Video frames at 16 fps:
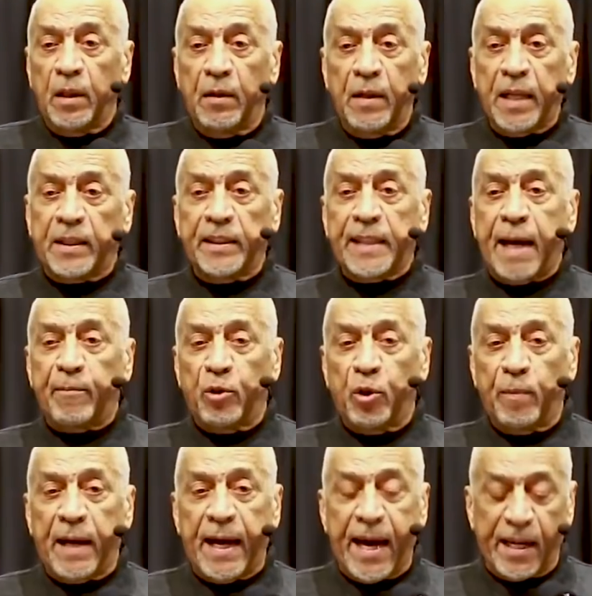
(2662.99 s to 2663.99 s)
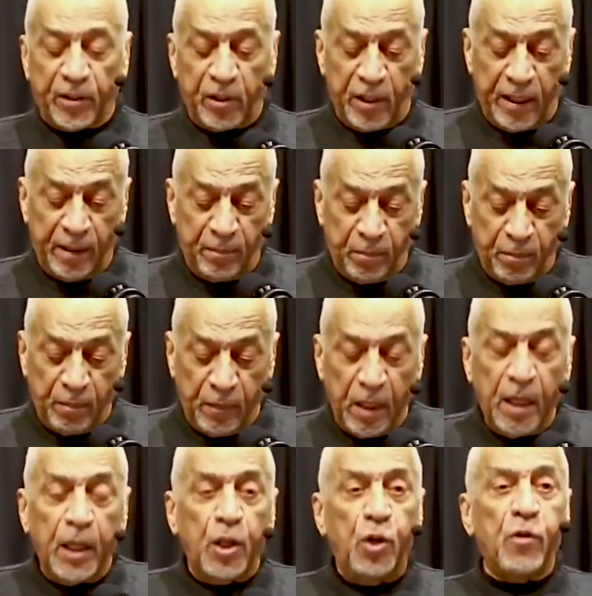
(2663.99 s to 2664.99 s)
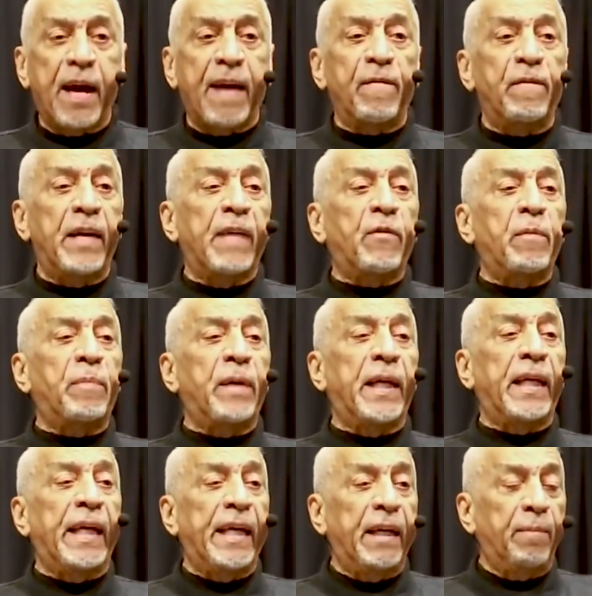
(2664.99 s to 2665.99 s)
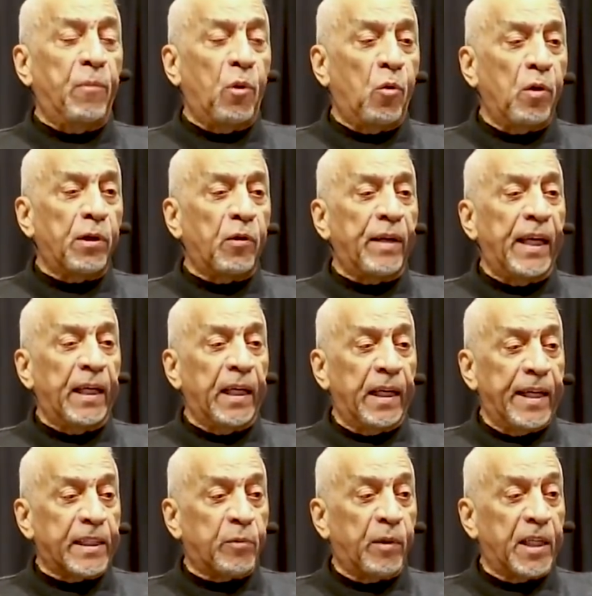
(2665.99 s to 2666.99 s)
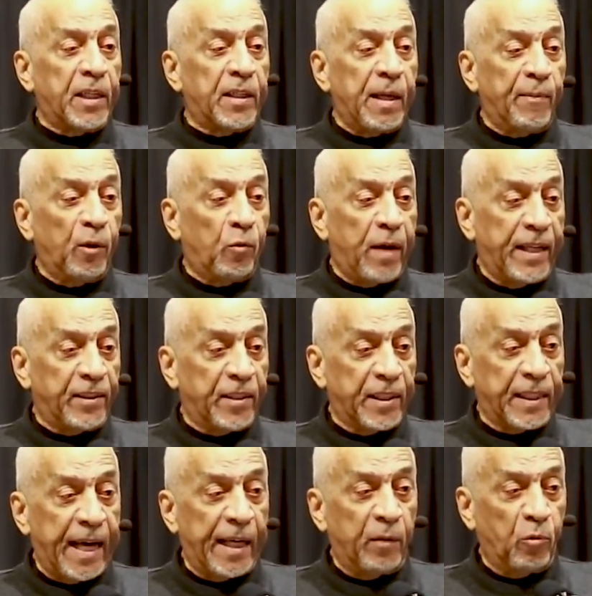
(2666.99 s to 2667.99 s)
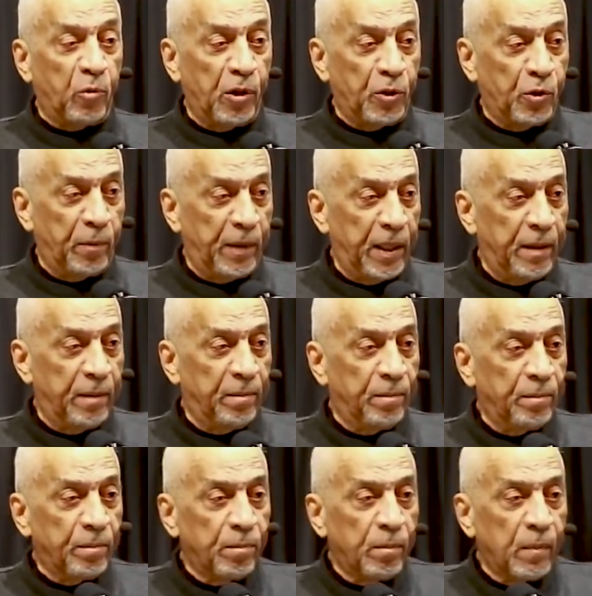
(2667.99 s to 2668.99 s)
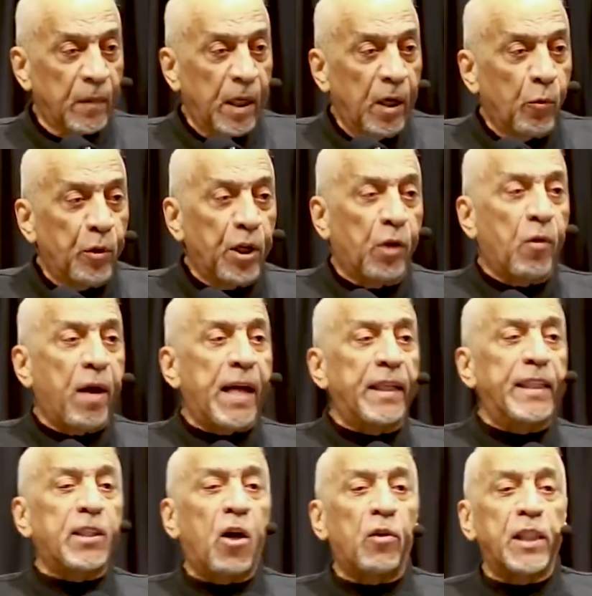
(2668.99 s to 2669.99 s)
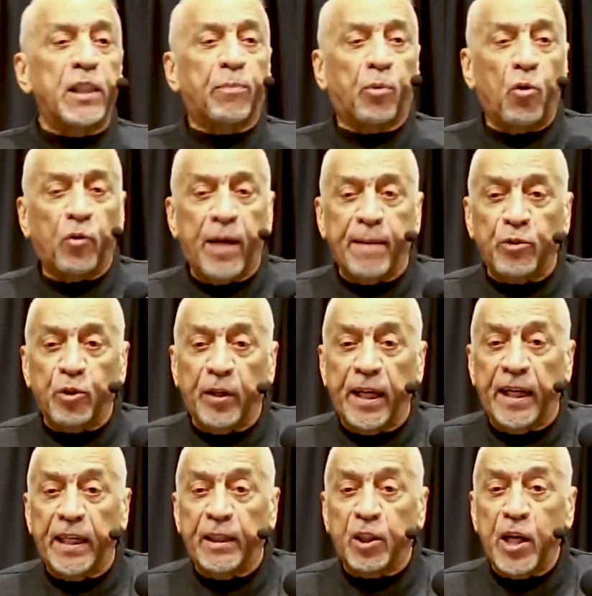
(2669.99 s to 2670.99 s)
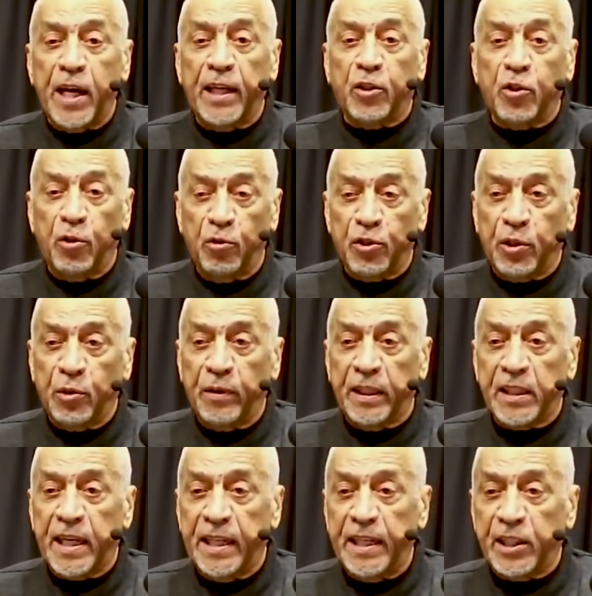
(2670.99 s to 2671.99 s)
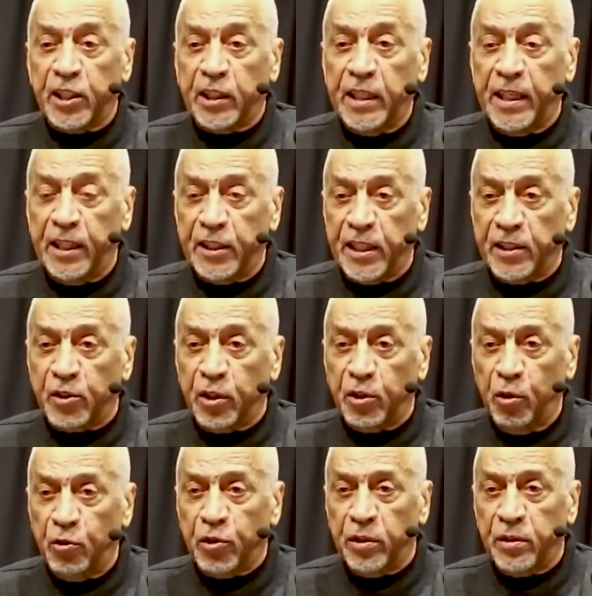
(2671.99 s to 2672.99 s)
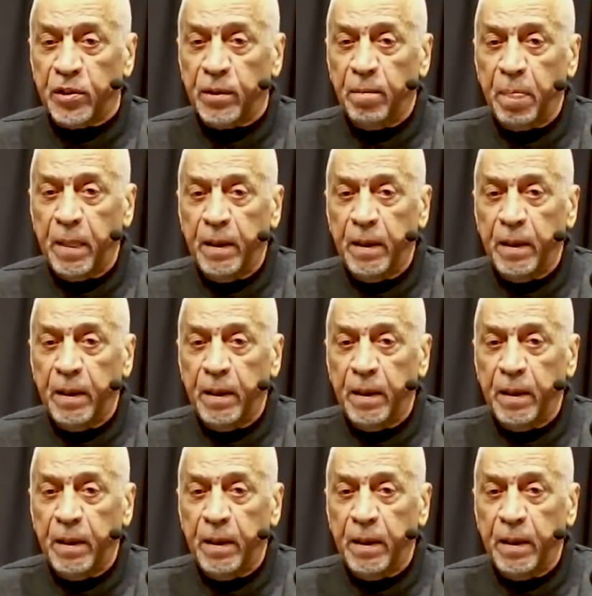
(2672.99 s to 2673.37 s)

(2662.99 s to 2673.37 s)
Nothing's happened to you by accident. You have never been any more nor any less what the dominant white society wanted you to be. When you go out in all these programs you're getting introduced to in these institutions,